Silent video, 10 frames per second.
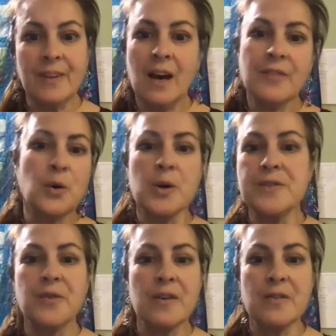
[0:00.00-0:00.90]
Of course,
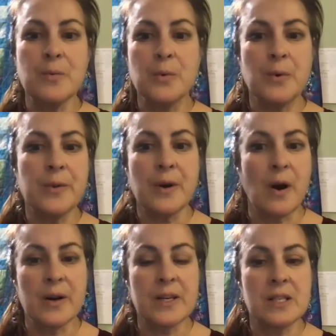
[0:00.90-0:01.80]
for every rule, there
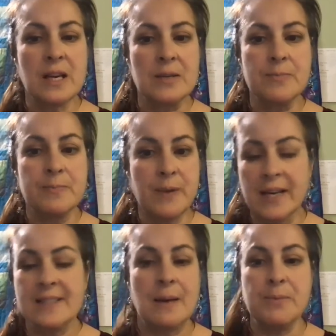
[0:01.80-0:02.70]
are
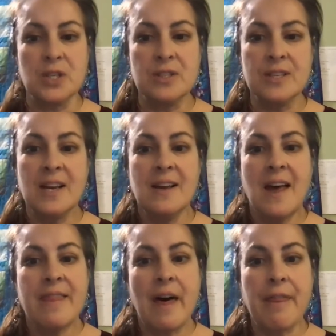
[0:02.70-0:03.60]
exceptions
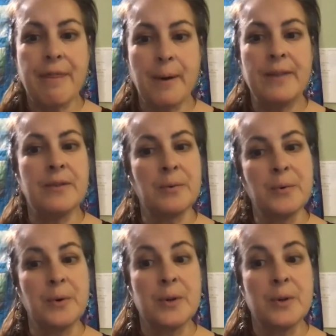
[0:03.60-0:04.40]
that threaten the rule.